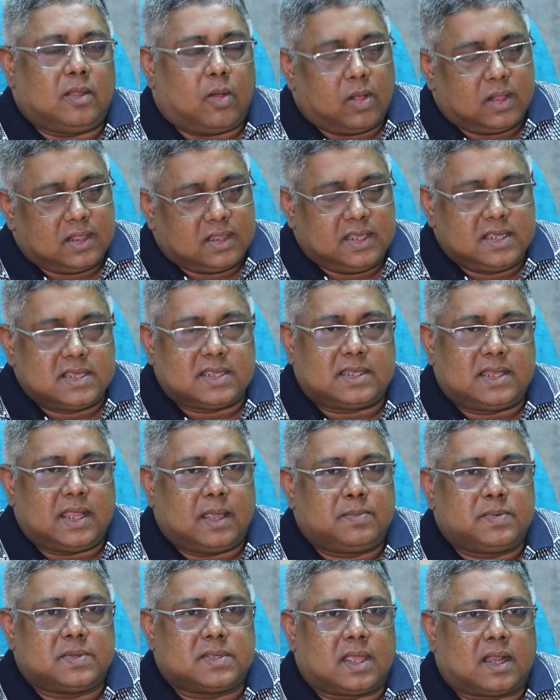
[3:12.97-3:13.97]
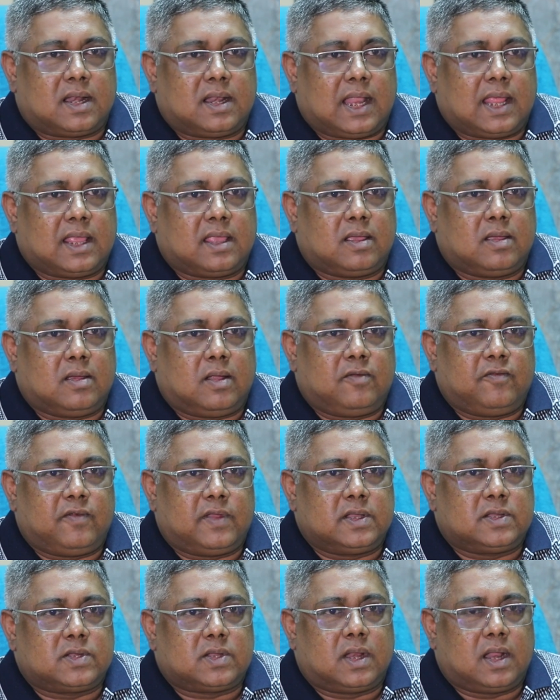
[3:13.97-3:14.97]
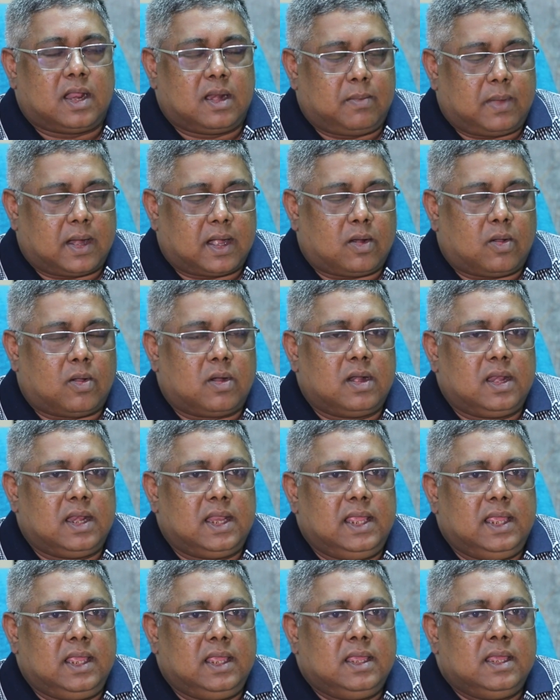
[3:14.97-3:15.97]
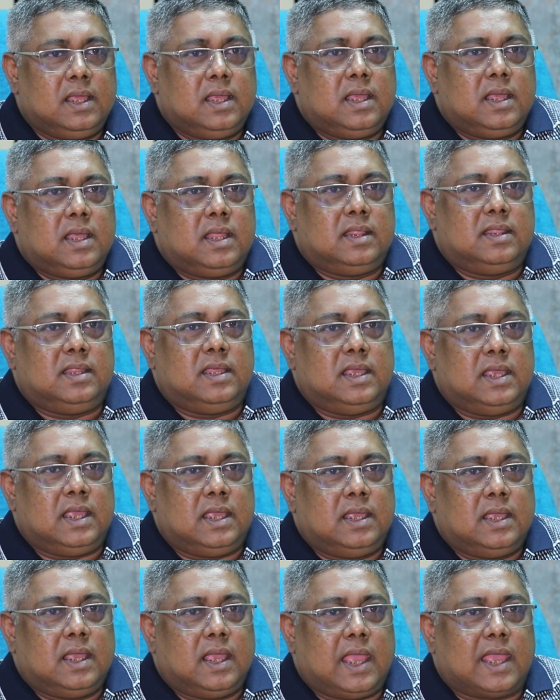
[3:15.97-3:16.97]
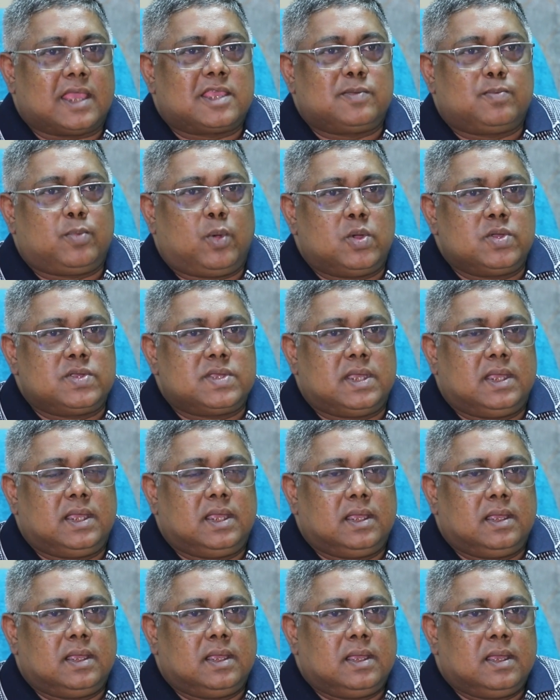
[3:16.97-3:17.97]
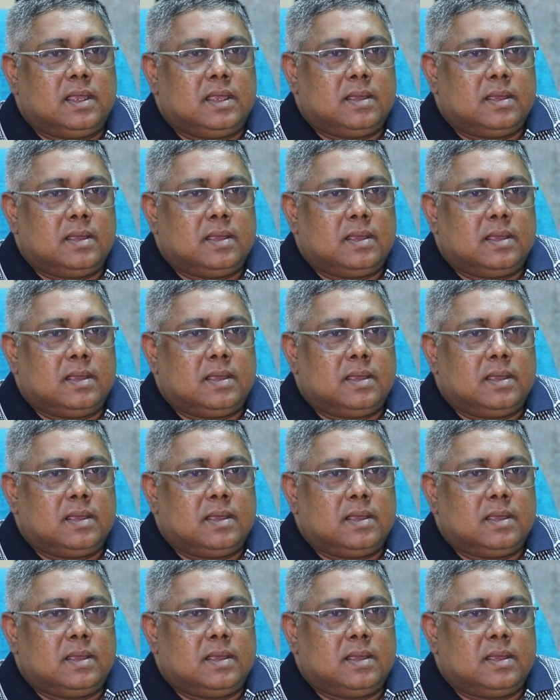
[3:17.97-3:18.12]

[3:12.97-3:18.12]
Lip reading: All these steps are like conventional, but only the exposing